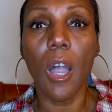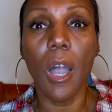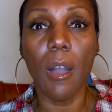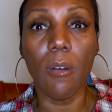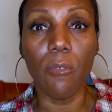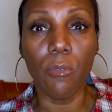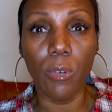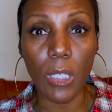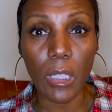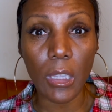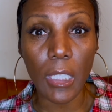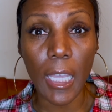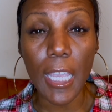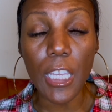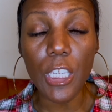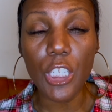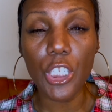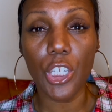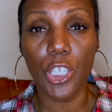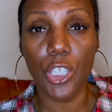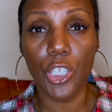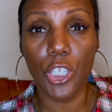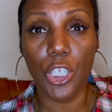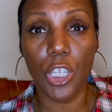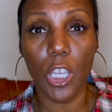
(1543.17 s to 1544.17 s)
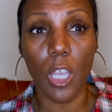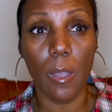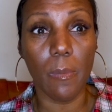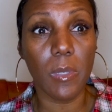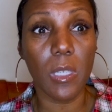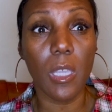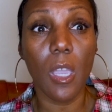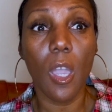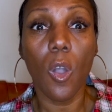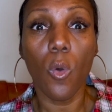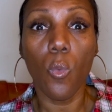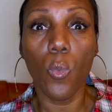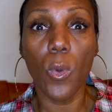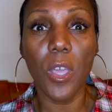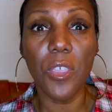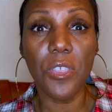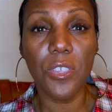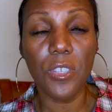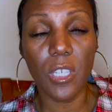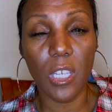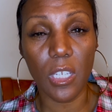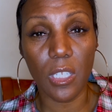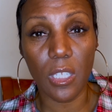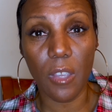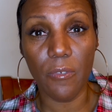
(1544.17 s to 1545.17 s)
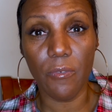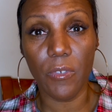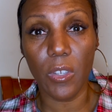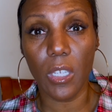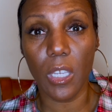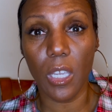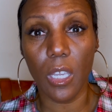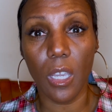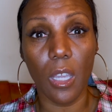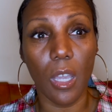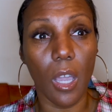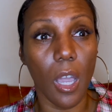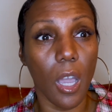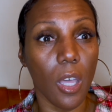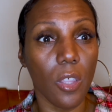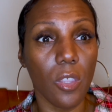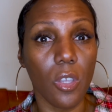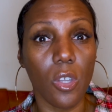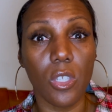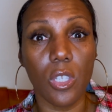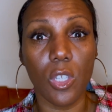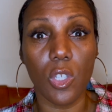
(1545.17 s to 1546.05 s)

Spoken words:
relationships with significant others,